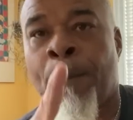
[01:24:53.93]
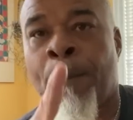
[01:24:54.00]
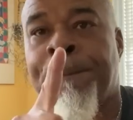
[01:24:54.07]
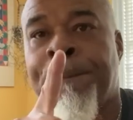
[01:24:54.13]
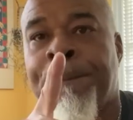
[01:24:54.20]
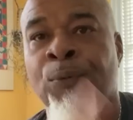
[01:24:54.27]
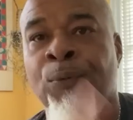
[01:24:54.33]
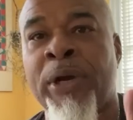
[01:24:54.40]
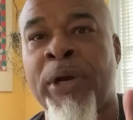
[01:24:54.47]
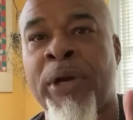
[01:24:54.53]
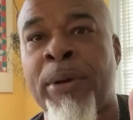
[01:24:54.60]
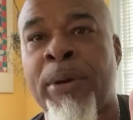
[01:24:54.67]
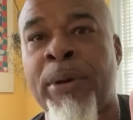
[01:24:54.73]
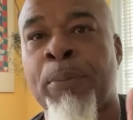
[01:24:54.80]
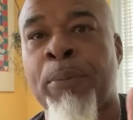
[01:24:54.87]

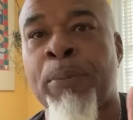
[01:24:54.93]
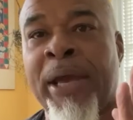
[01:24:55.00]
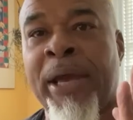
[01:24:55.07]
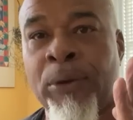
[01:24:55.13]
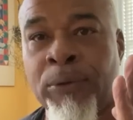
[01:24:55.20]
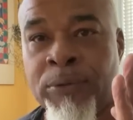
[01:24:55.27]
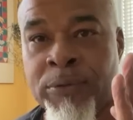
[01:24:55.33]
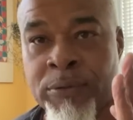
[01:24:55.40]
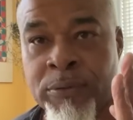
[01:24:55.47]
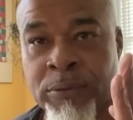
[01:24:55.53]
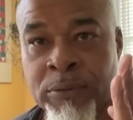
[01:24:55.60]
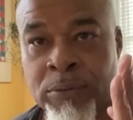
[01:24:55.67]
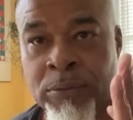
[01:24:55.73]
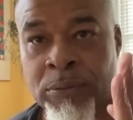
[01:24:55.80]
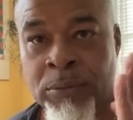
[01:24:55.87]
Perimeter bells
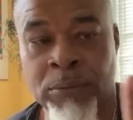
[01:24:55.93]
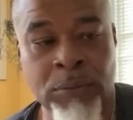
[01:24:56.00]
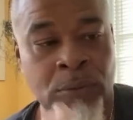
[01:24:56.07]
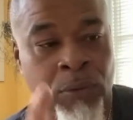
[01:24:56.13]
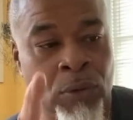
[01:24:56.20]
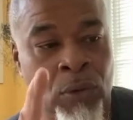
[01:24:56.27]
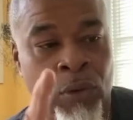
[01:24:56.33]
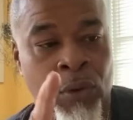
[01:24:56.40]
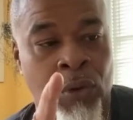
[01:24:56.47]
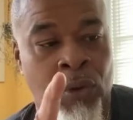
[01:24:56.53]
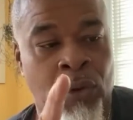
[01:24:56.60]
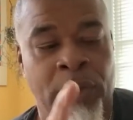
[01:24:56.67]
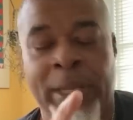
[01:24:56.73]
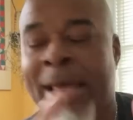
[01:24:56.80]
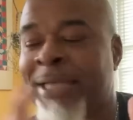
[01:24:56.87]

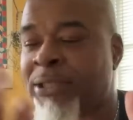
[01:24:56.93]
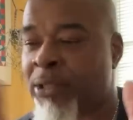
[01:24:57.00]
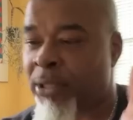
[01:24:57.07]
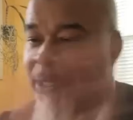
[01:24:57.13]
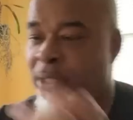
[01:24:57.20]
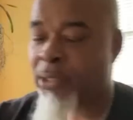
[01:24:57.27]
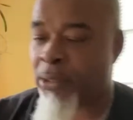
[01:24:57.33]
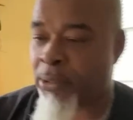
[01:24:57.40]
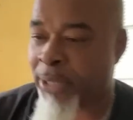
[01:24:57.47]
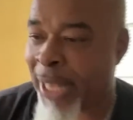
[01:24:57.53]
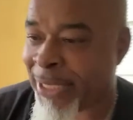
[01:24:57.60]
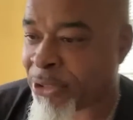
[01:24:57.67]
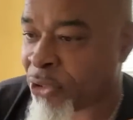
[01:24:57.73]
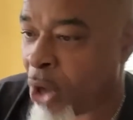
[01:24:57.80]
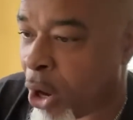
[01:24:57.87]
Let's
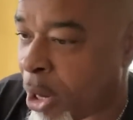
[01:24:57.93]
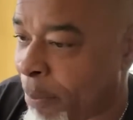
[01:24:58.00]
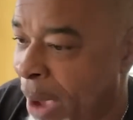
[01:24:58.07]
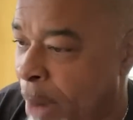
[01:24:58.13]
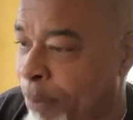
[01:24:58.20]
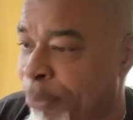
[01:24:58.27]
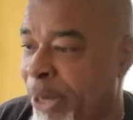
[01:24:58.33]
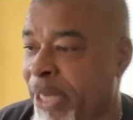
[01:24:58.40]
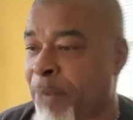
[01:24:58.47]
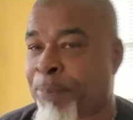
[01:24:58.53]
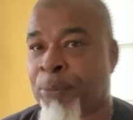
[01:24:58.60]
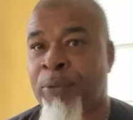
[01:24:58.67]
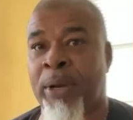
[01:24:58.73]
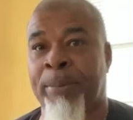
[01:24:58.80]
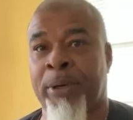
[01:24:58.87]
let's talk about breaking
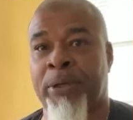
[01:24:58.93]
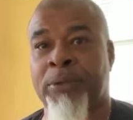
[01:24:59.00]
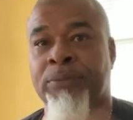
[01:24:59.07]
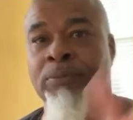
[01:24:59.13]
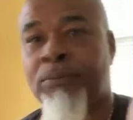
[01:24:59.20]
perimeter.